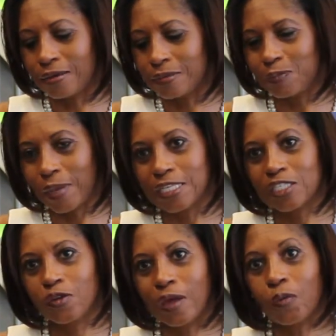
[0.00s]
space
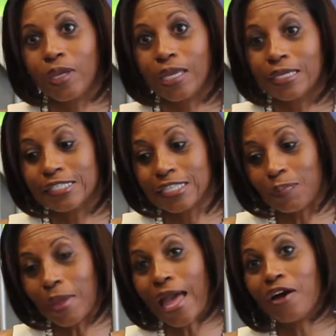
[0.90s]
so that we could
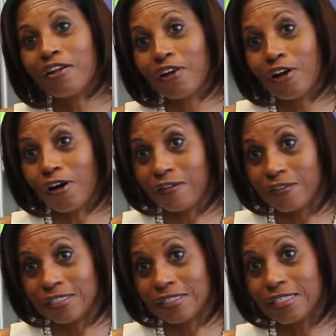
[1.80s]
step out of our
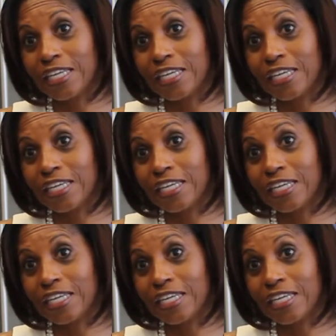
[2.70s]
offices